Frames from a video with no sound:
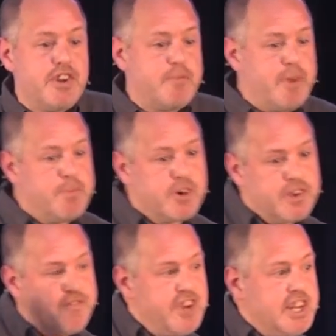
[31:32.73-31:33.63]
and if people
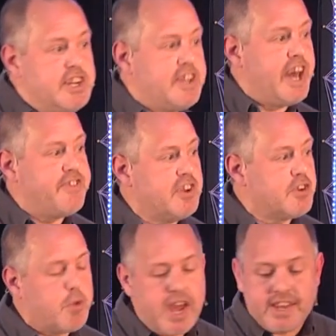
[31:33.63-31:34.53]
can feed into that, then
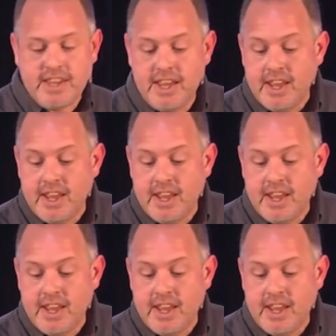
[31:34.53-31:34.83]
great.